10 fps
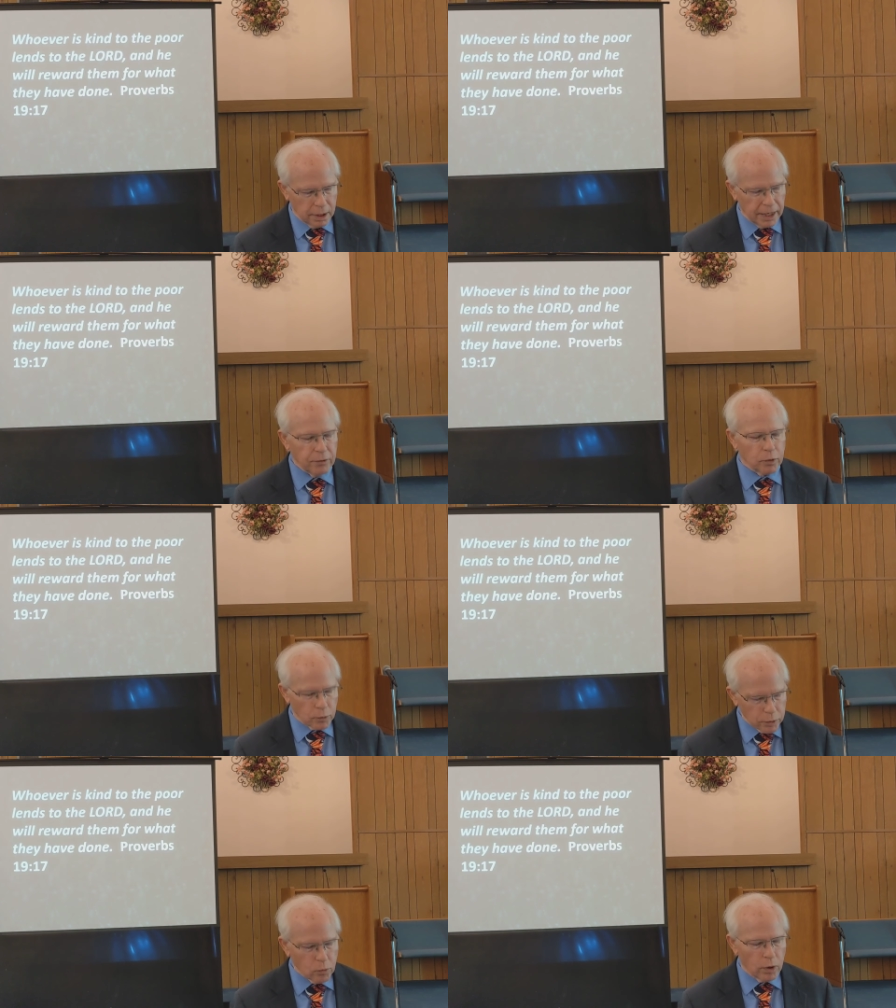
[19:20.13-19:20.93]
And he will
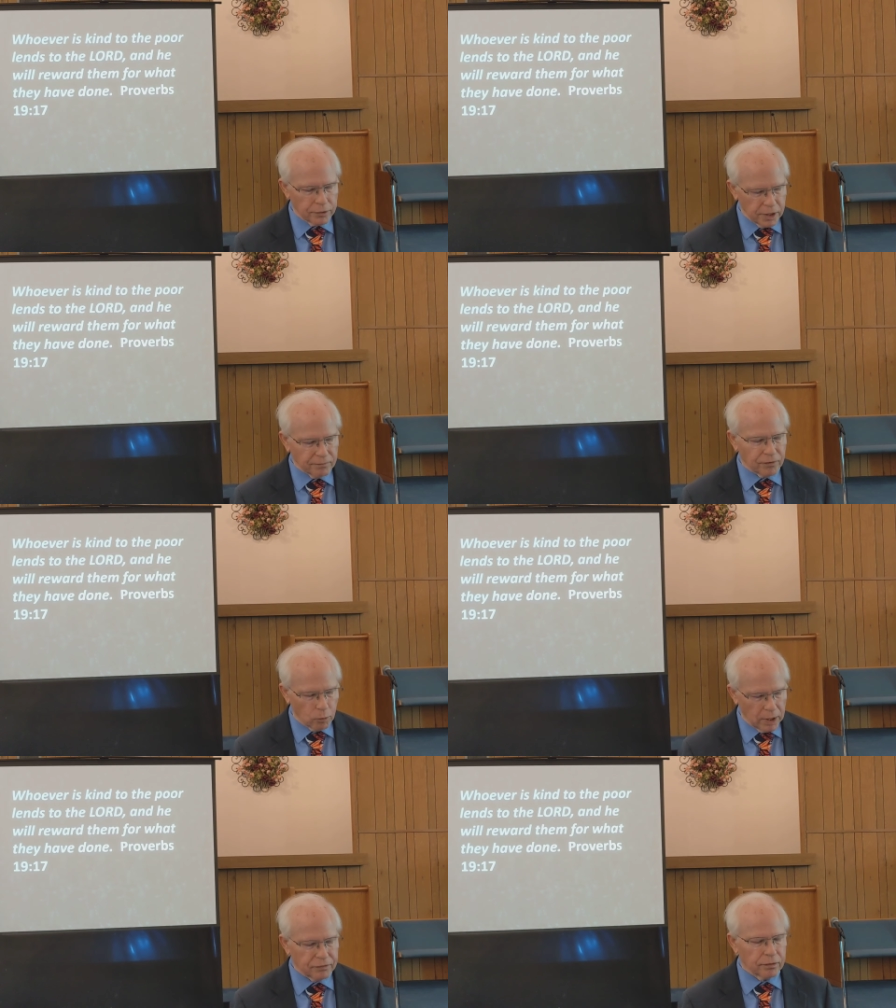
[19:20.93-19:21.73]
reward them for
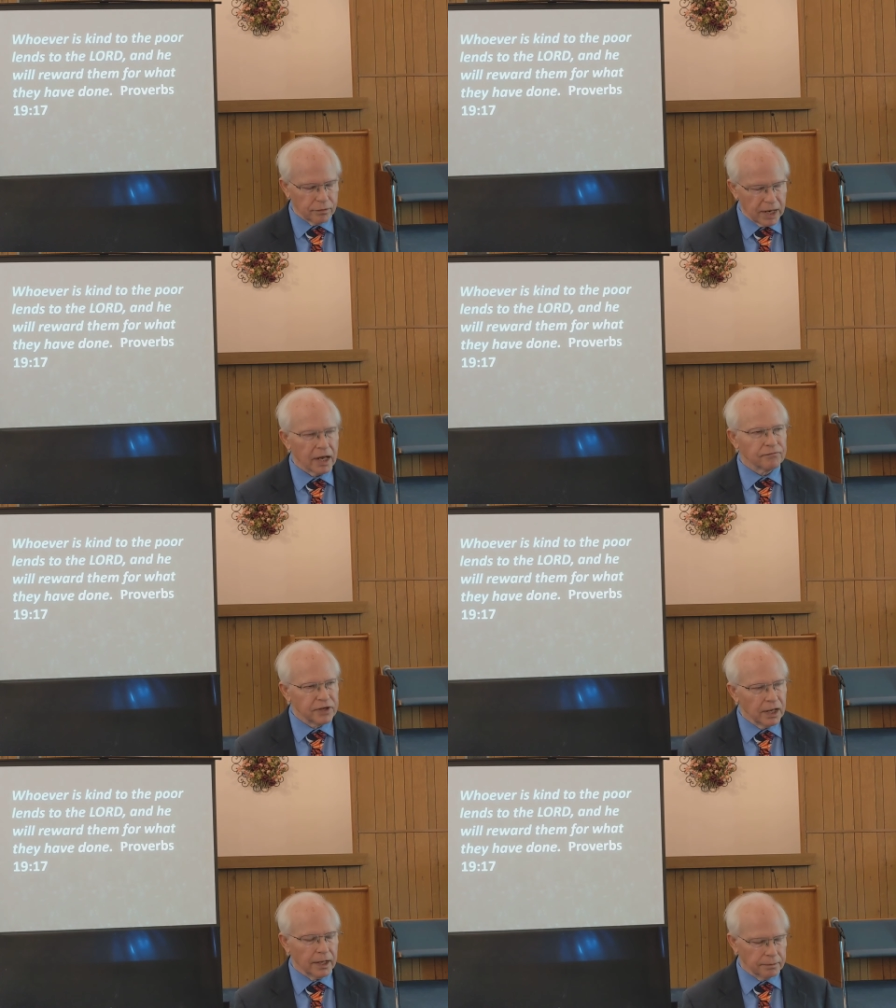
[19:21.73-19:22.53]
what they have
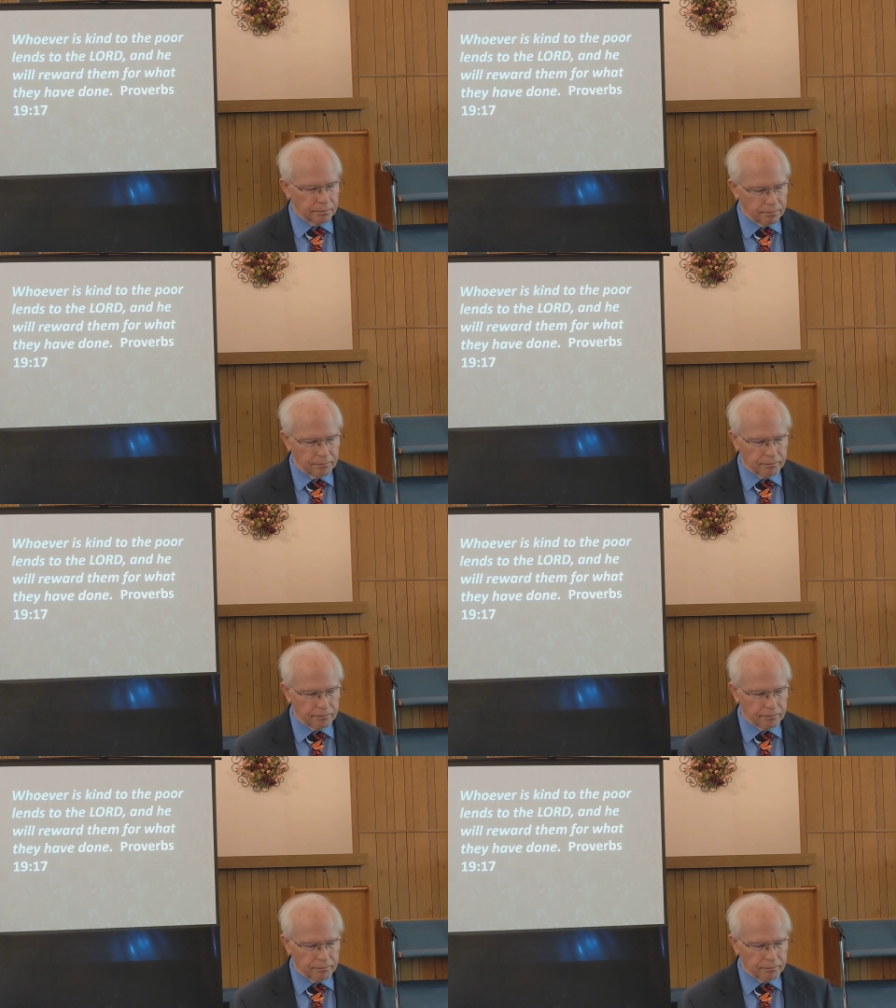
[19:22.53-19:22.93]
done.